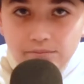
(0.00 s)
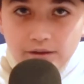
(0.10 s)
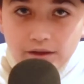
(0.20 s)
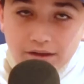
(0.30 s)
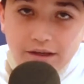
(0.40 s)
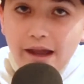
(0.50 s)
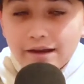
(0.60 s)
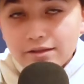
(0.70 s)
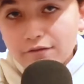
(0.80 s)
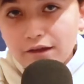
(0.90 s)
the Elite
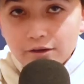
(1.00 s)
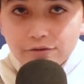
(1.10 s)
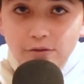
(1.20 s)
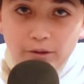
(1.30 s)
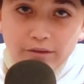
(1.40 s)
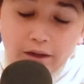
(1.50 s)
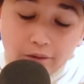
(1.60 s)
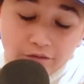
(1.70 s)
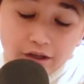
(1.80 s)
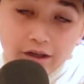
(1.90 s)
8, the Final 4, and then
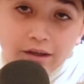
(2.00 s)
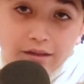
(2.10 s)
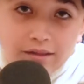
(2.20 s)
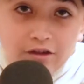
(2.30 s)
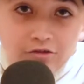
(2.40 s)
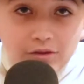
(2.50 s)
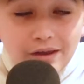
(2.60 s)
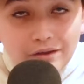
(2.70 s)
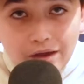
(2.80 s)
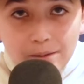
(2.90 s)
obviously the national
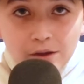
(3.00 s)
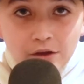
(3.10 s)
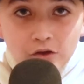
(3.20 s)
title game.